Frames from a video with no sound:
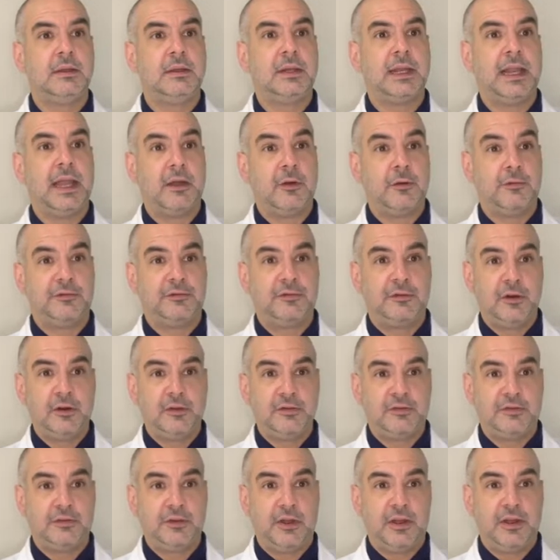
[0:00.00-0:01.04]
Now,
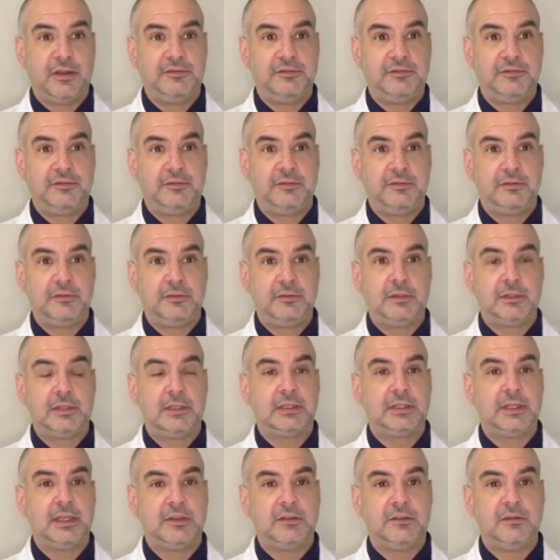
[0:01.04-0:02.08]
first off,
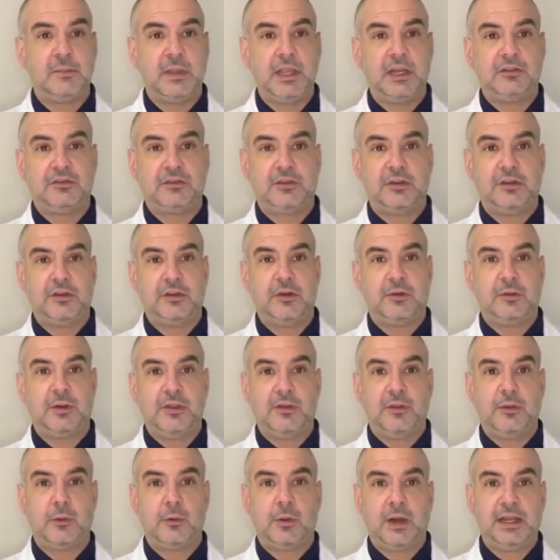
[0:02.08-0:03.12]
let's make sure you're in
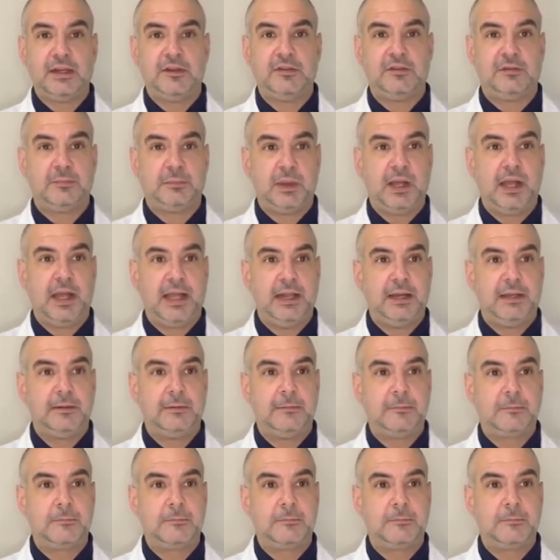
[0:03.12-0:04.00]
the right spot.